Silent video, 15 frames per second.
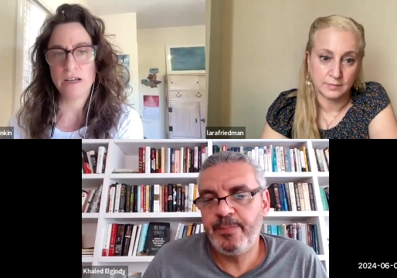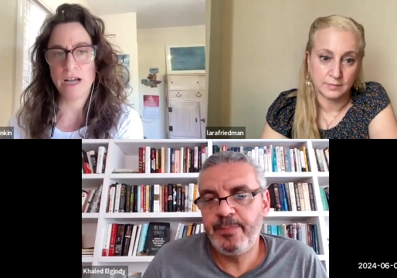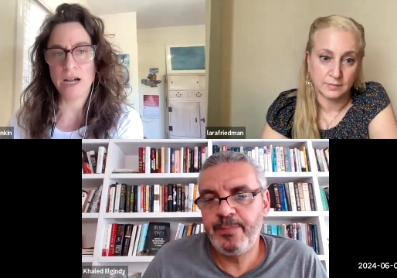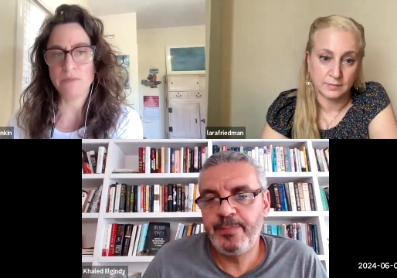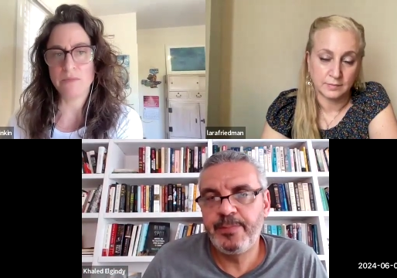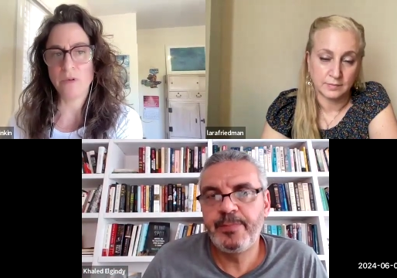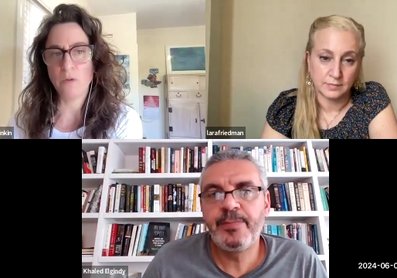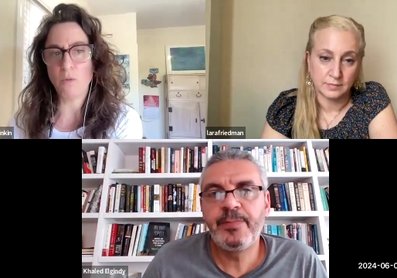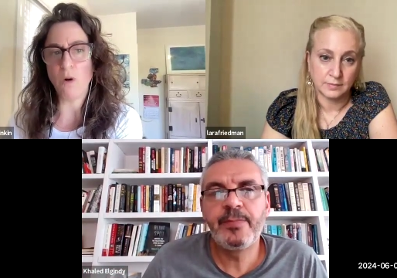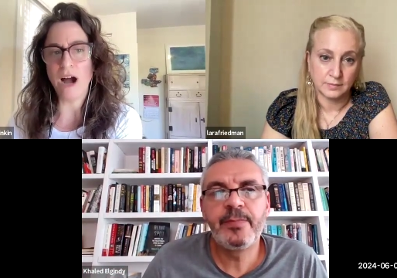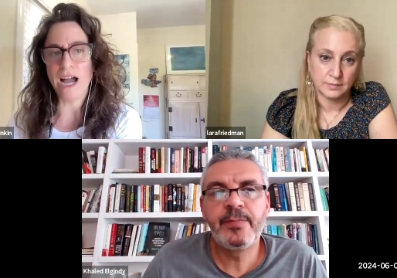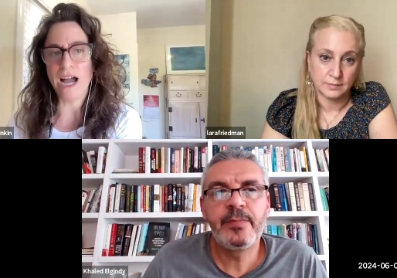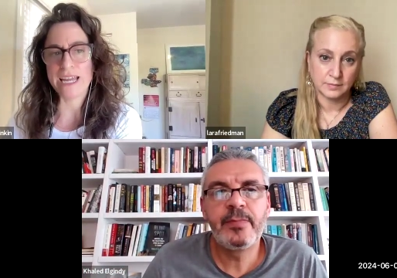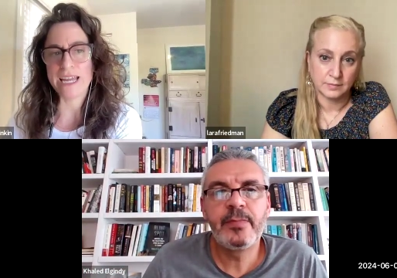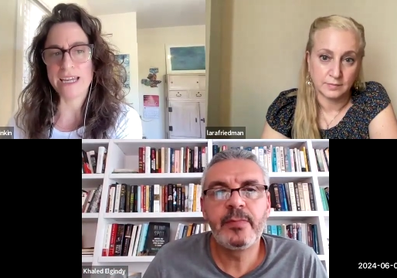Speaker 1: um,
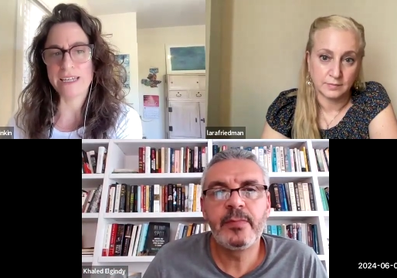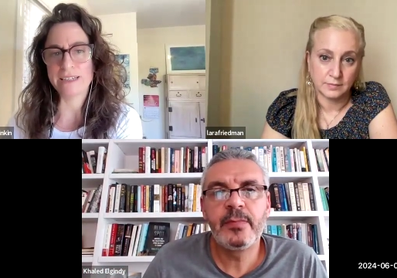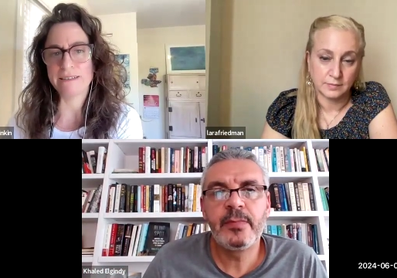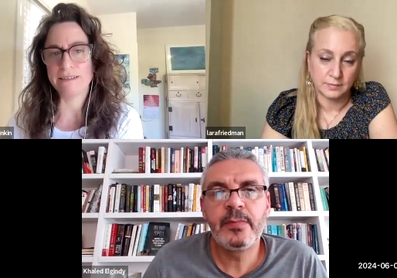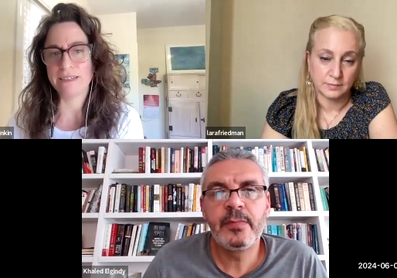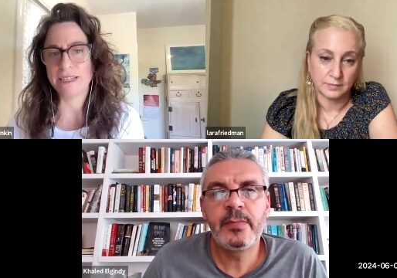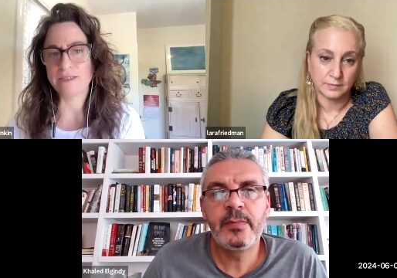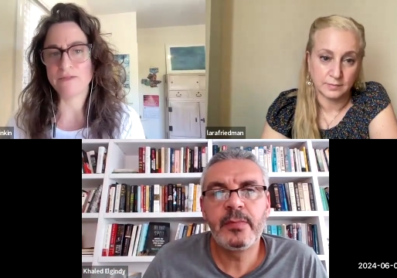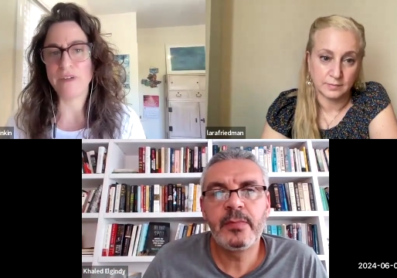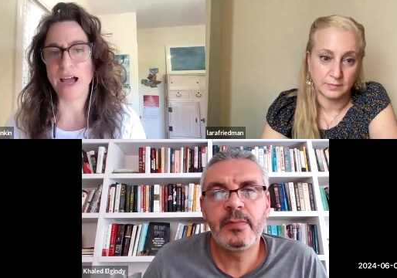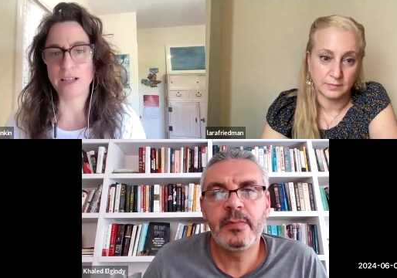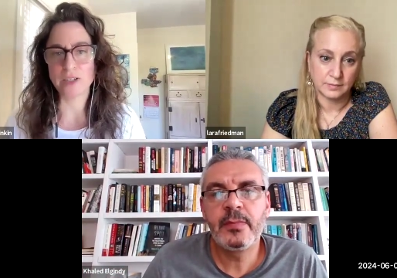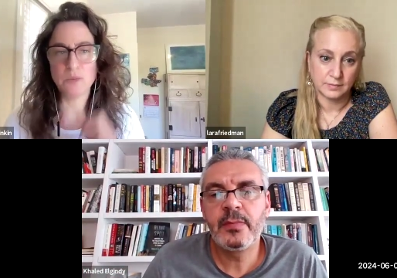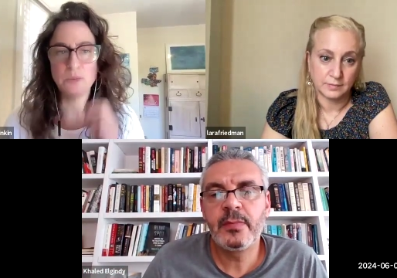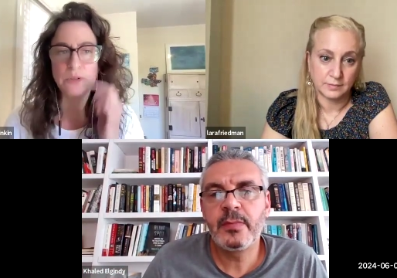why it is
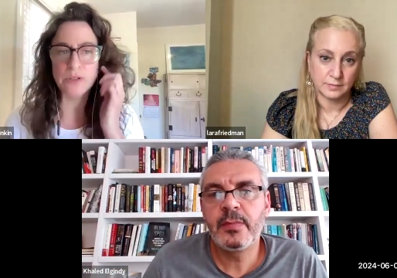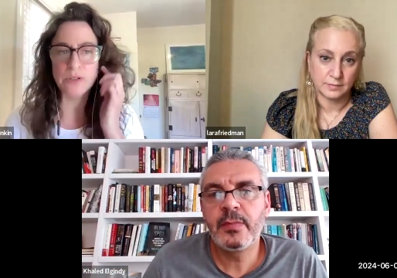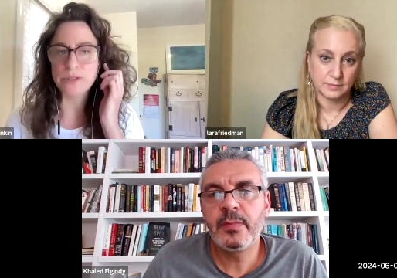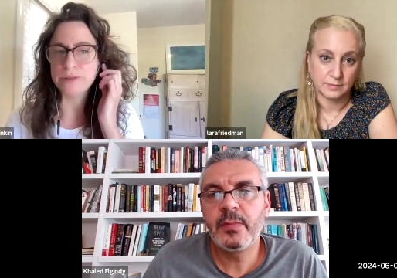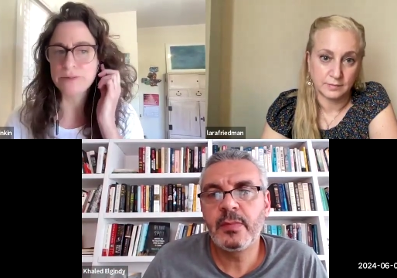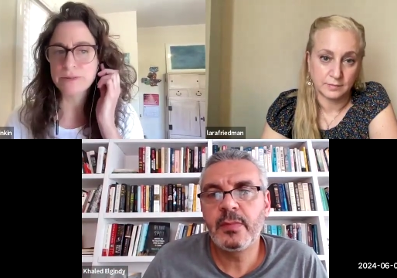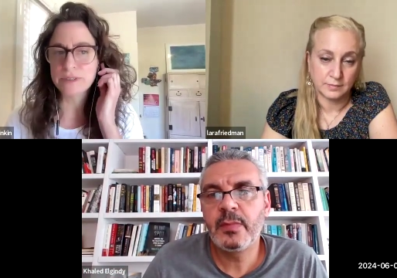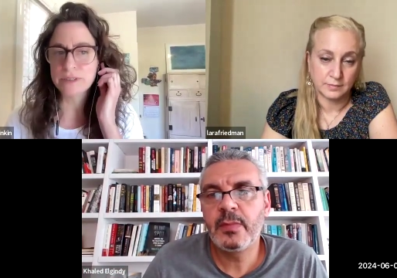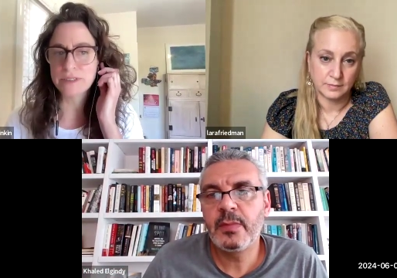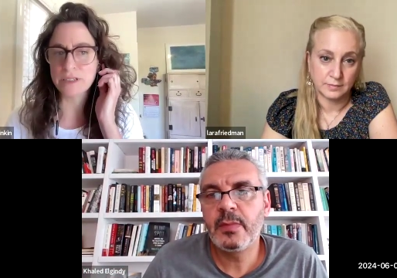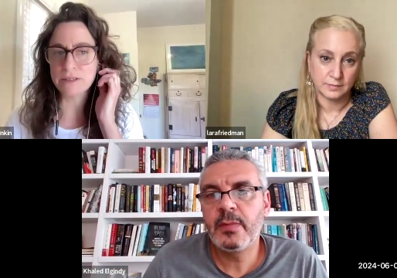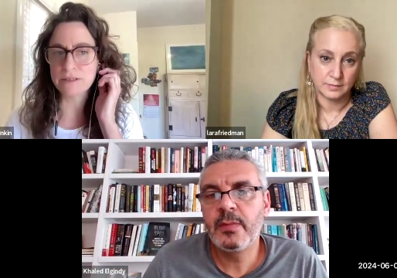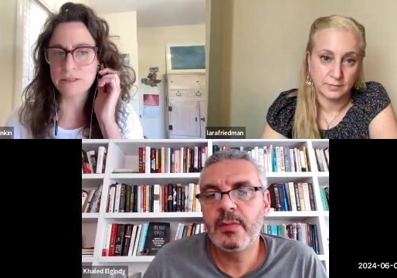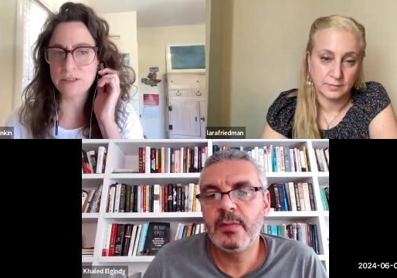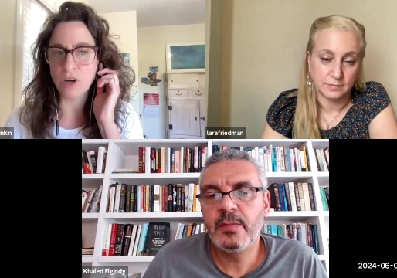valuable
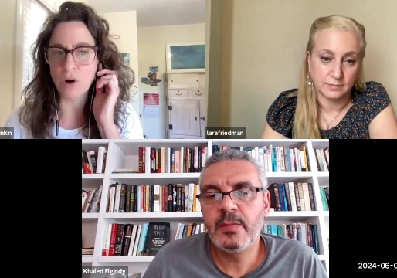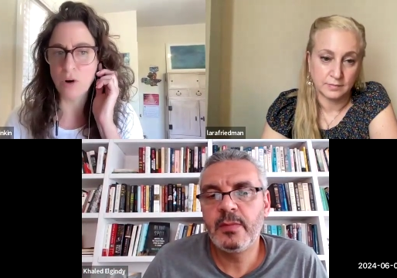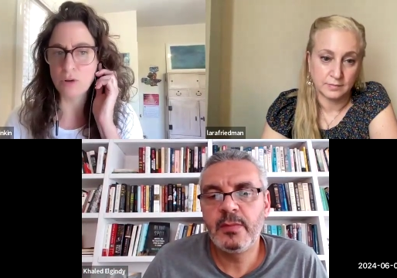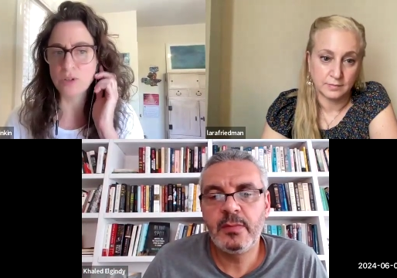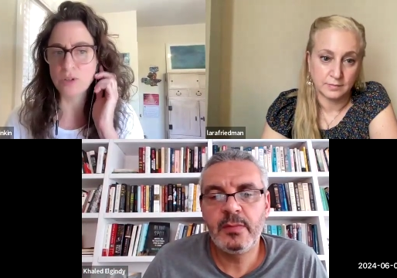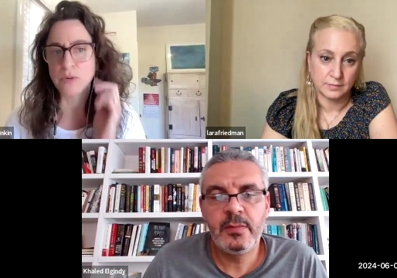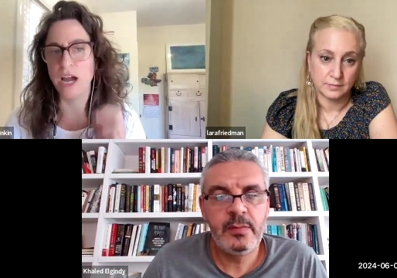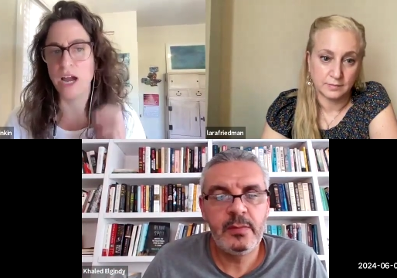to, to hold a